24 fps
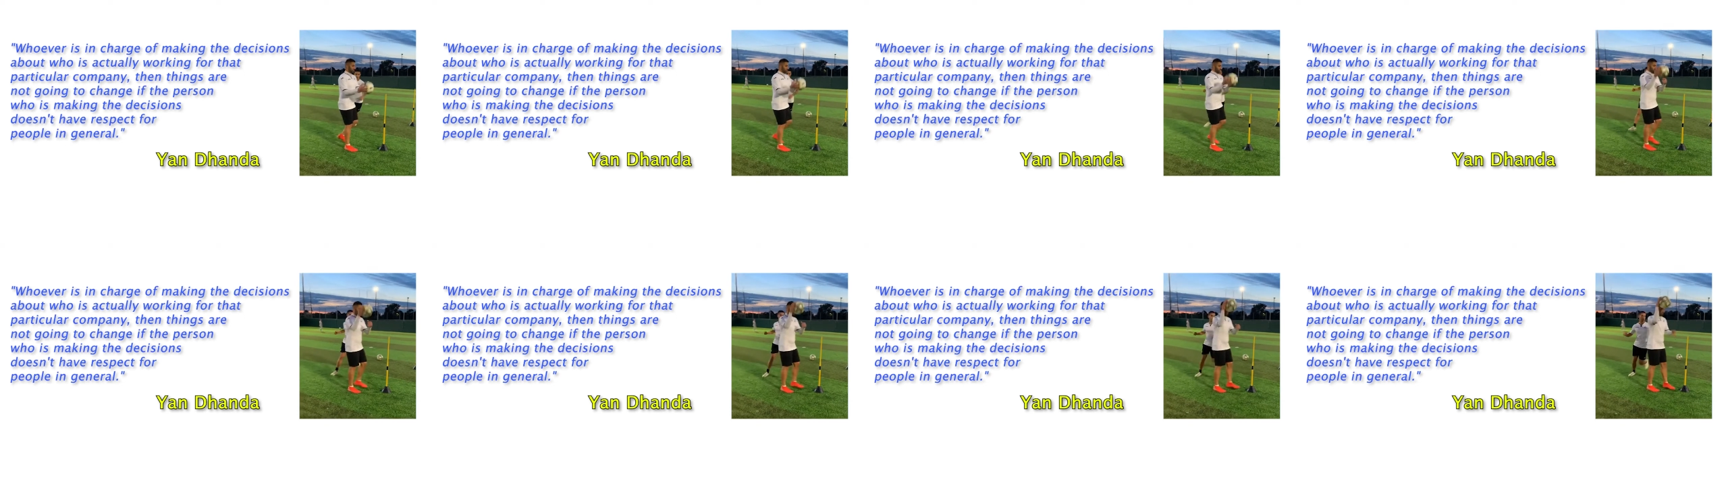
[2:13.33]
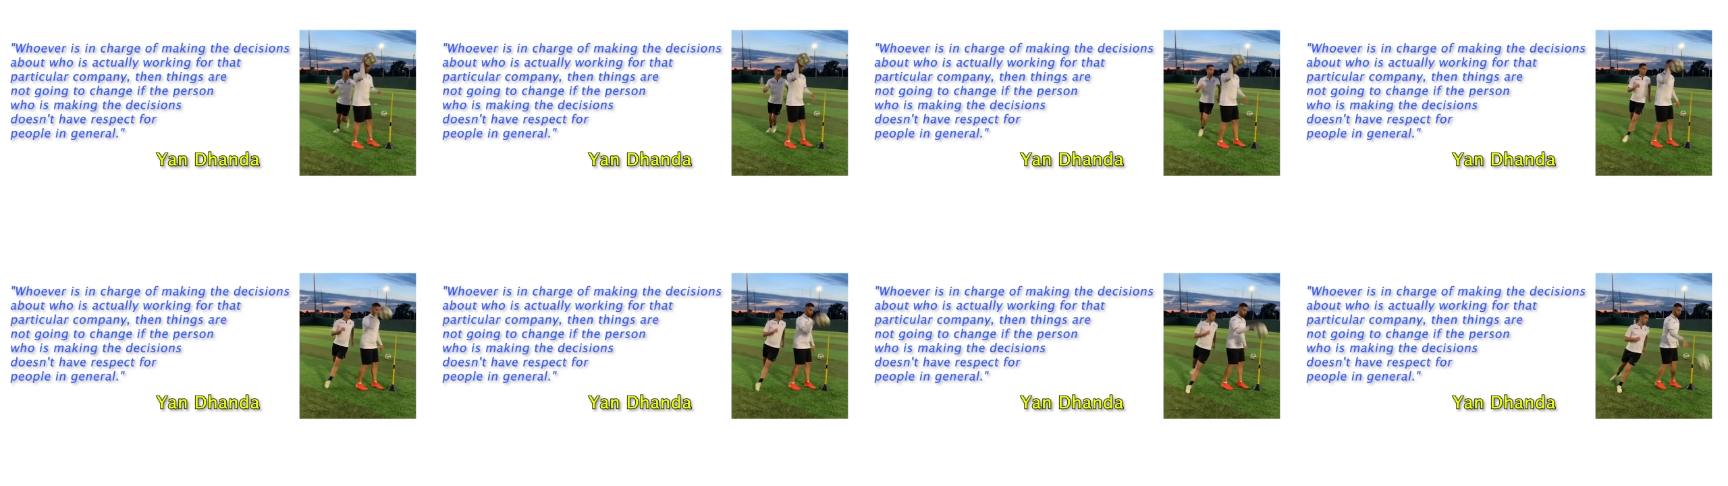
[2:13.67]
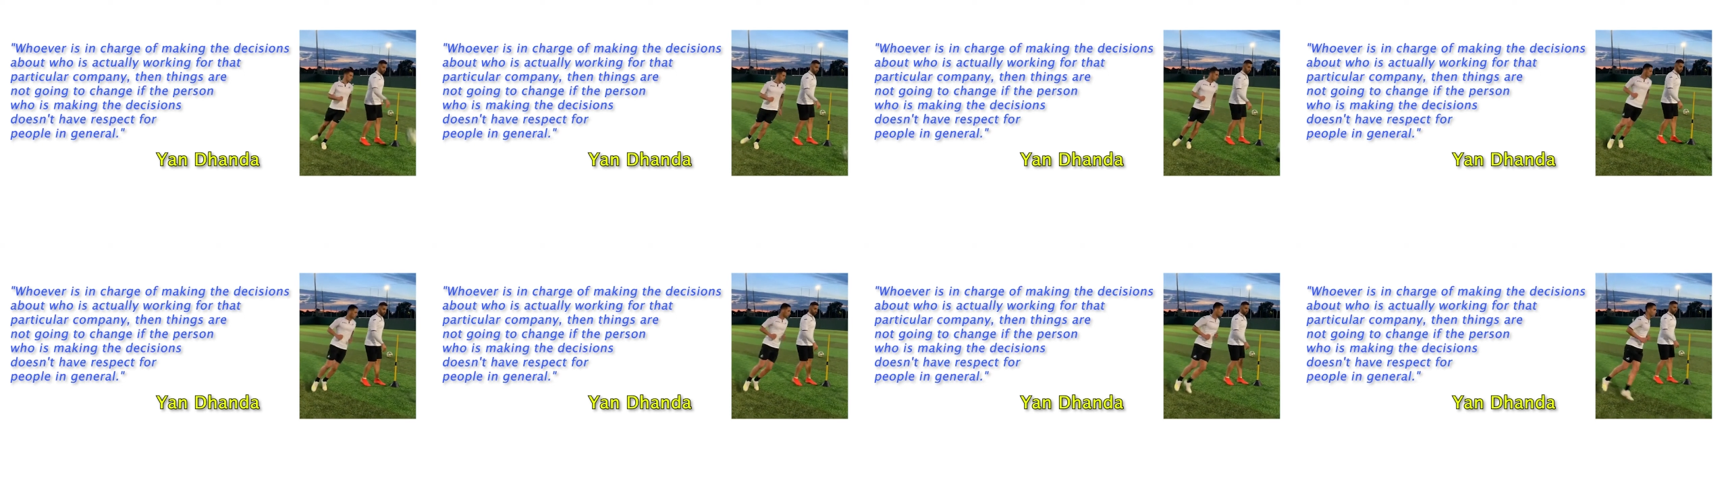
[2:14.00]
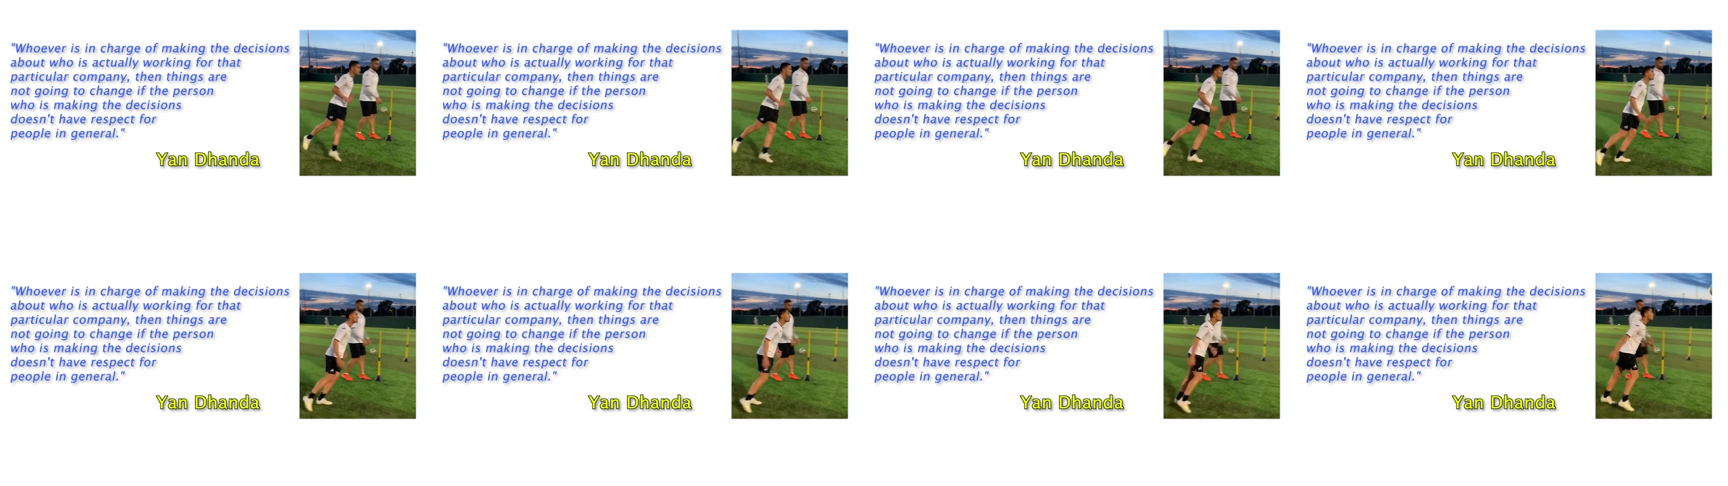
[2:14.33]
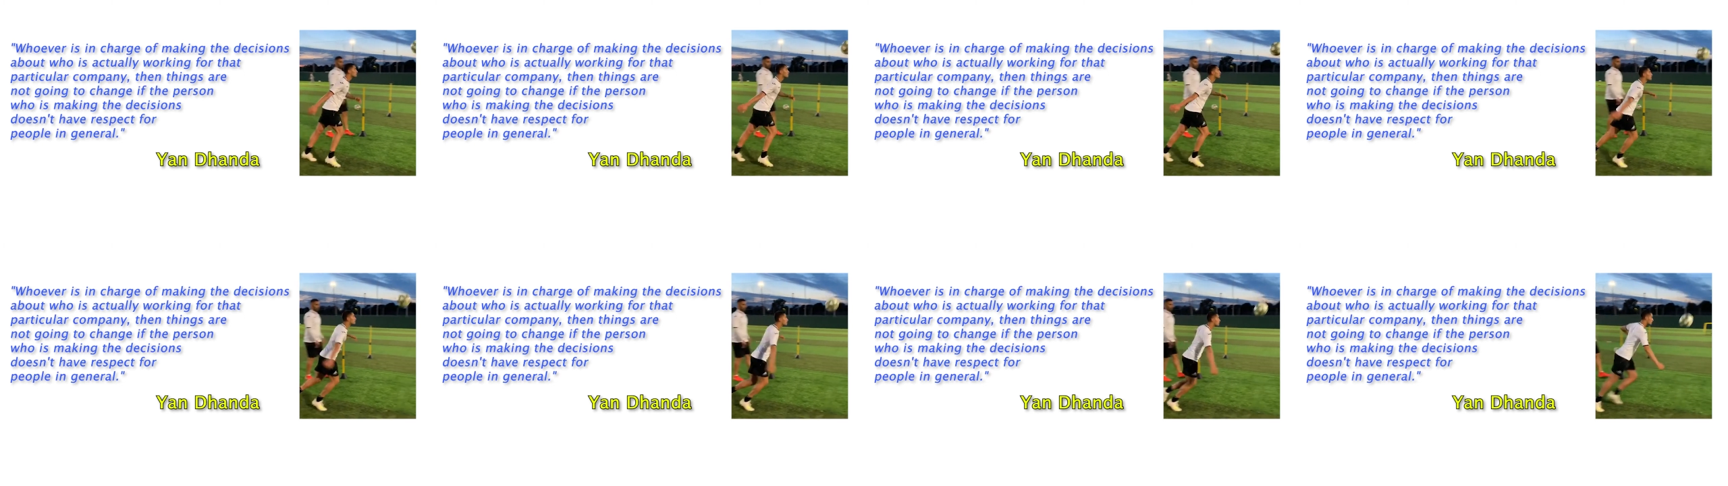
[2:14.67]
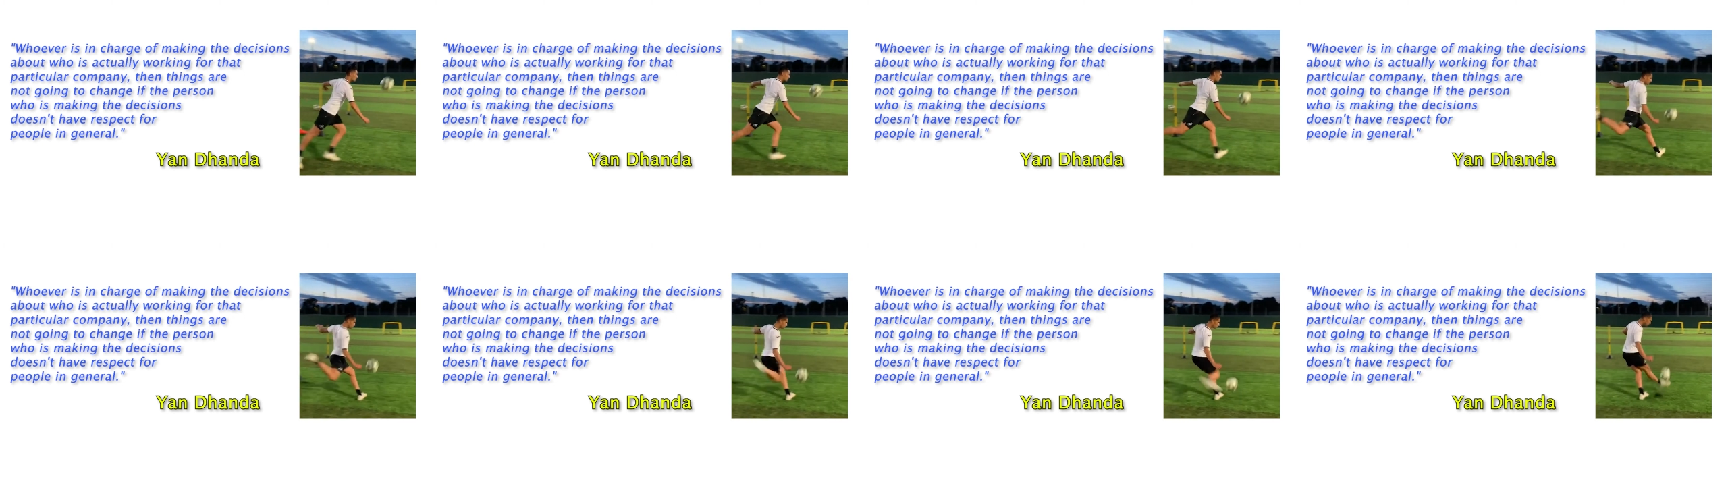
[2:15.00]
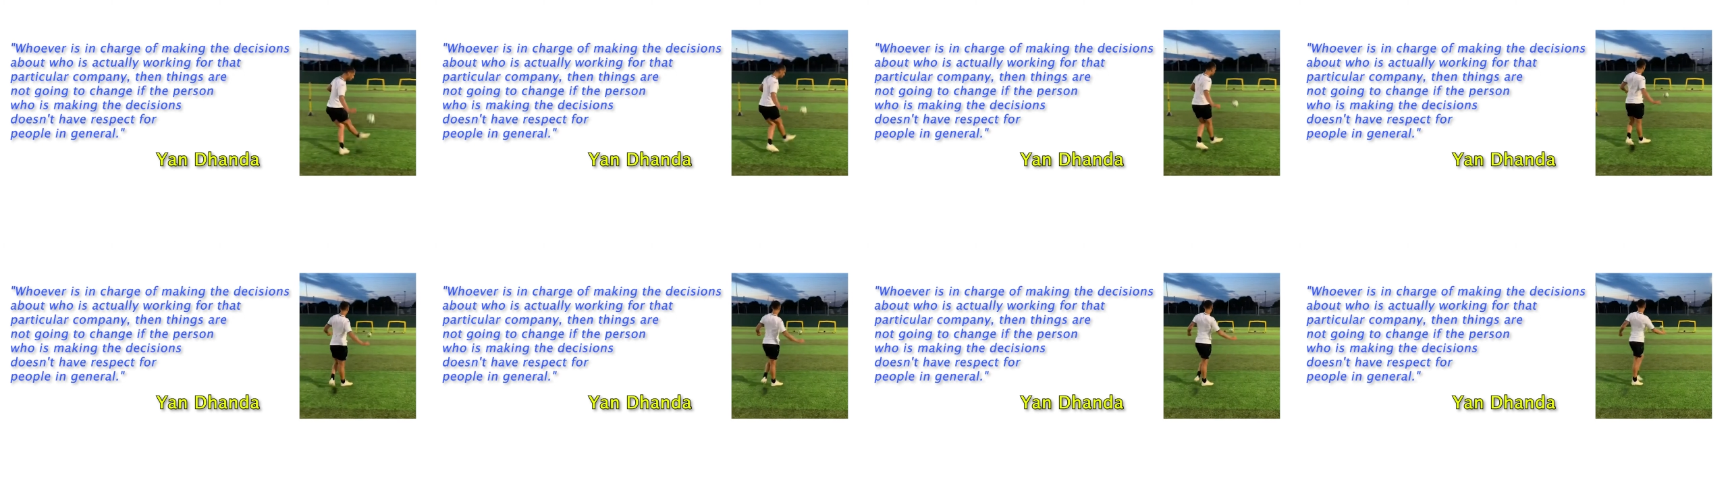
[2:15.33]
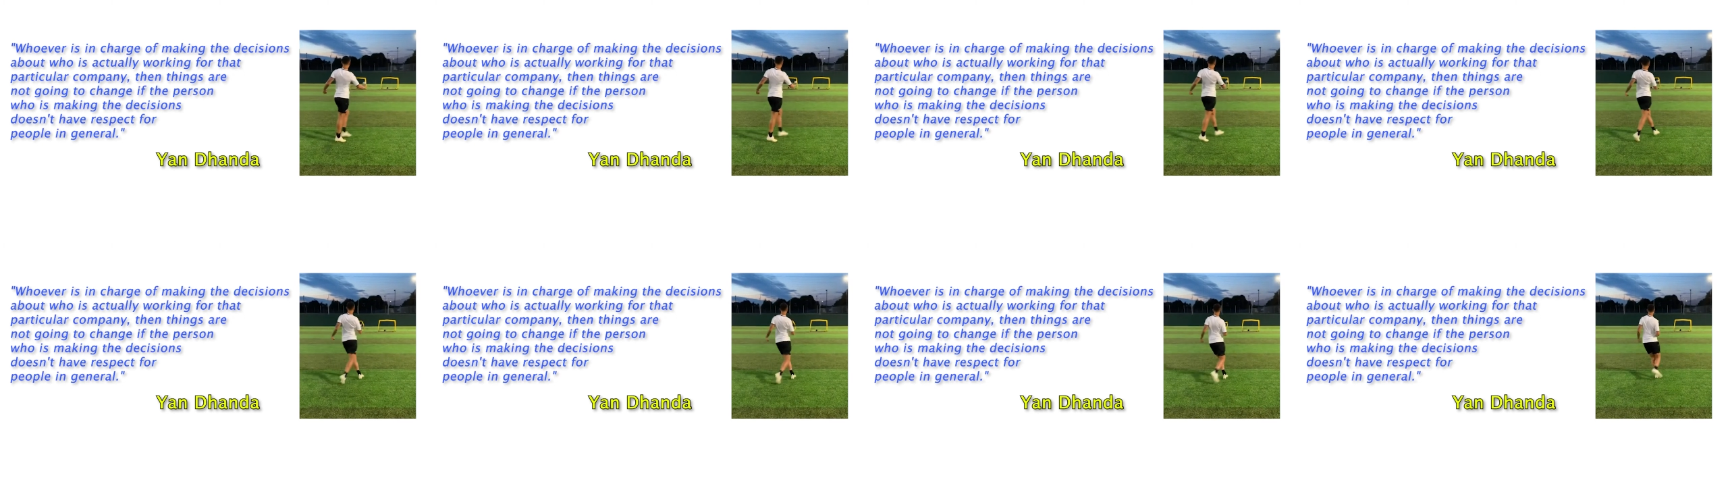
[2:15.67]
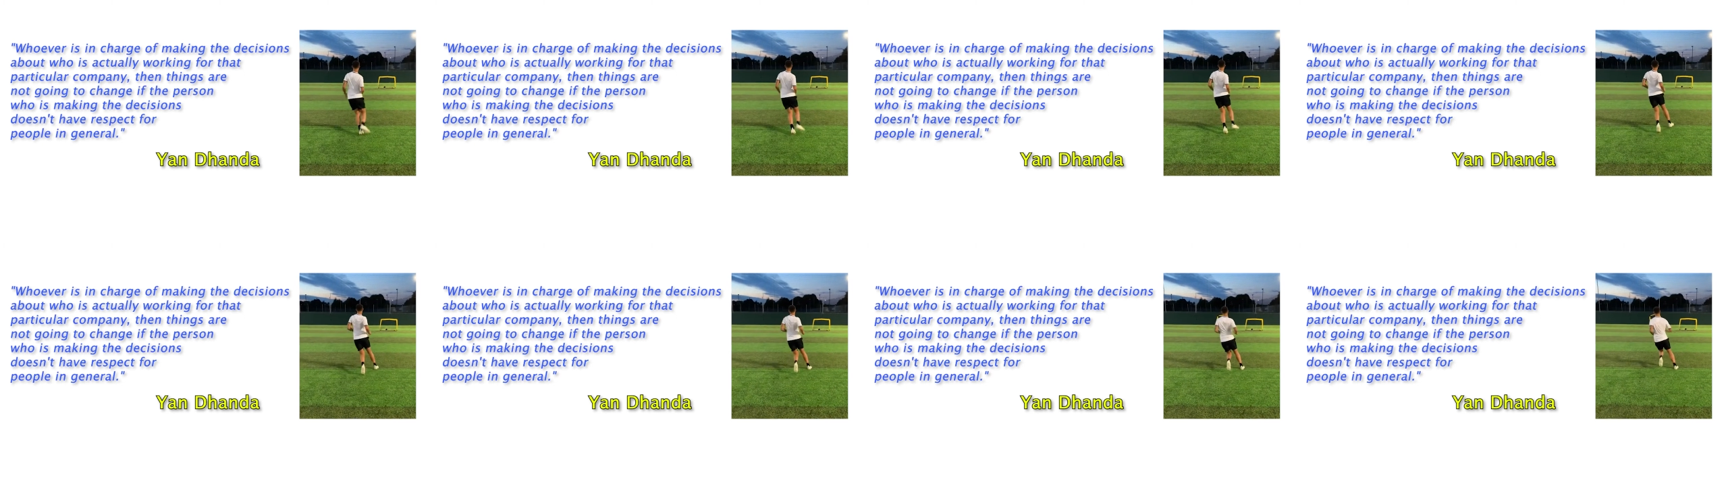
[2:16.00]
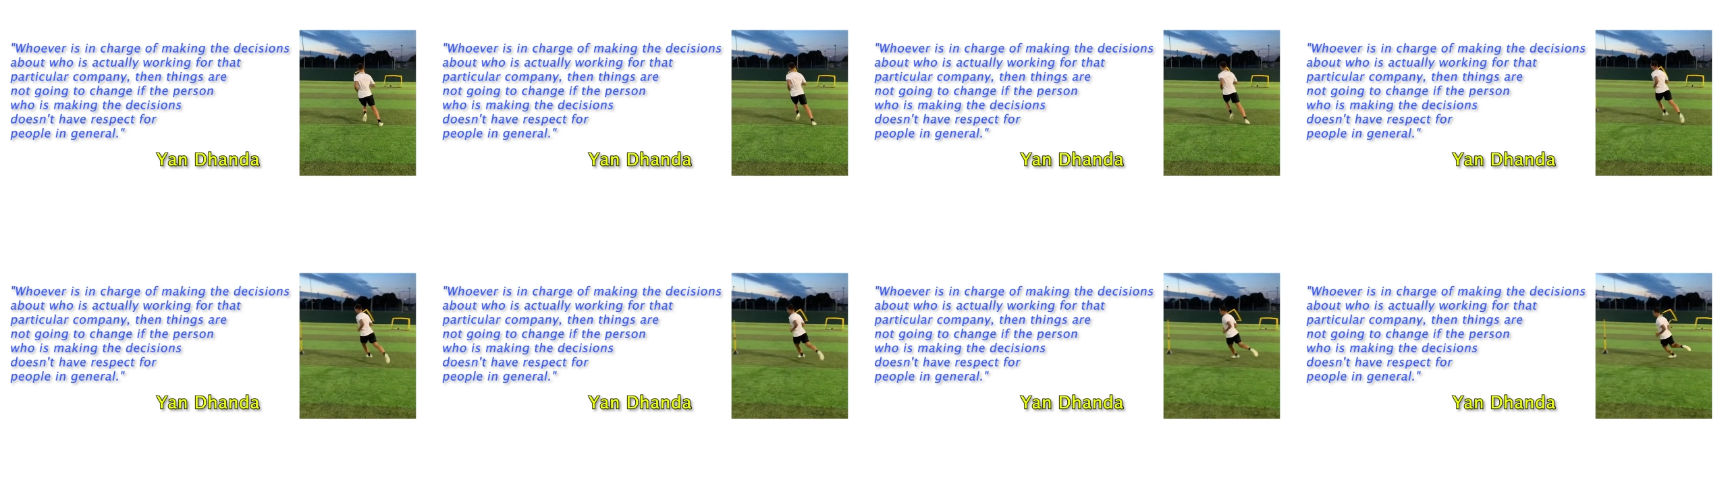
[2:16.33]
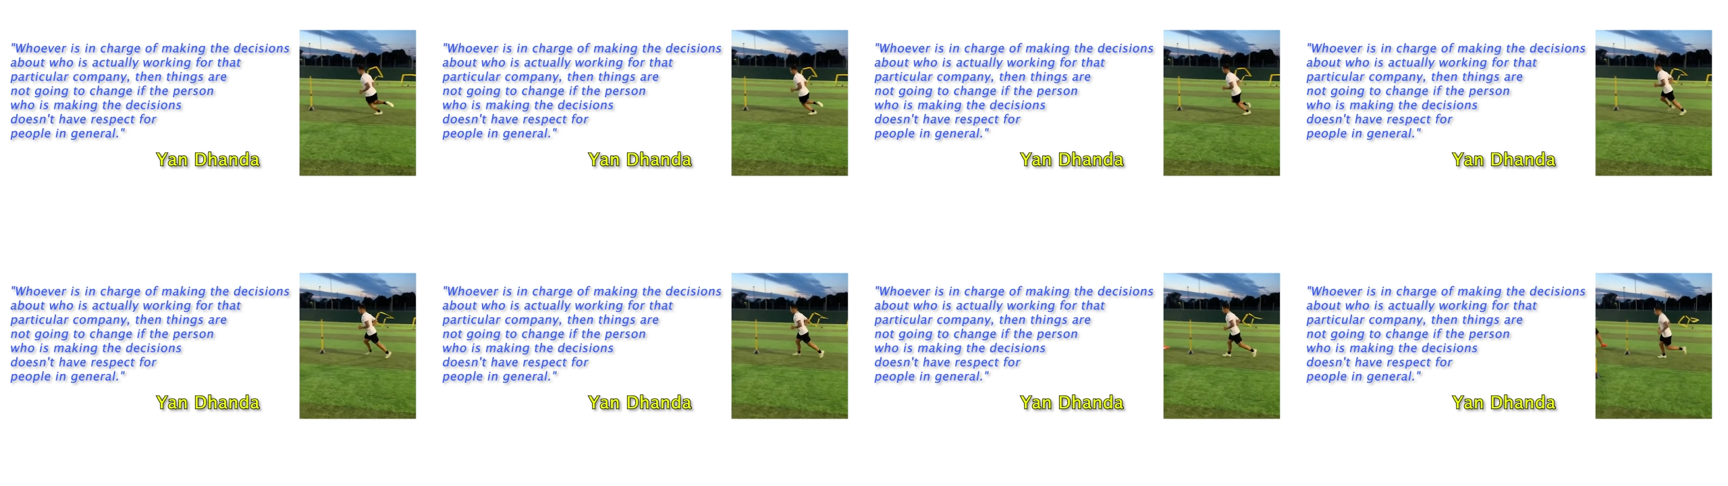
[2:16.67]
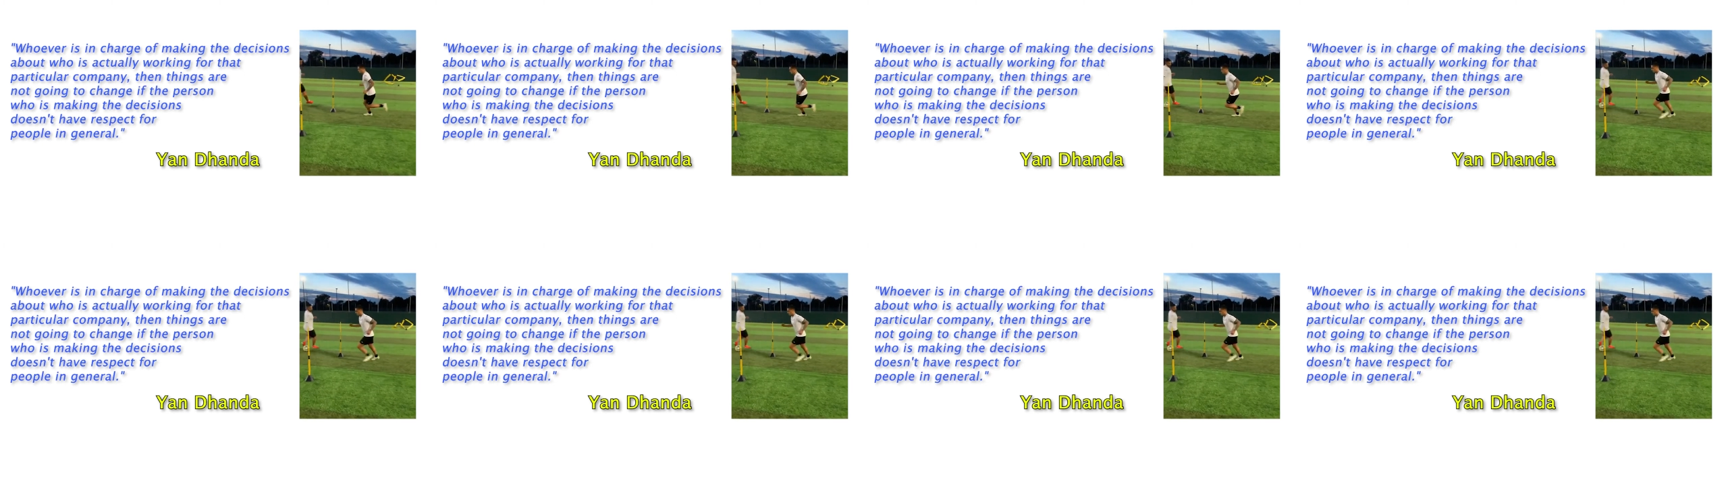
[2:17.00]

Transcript: Nobody's mouth can be seen.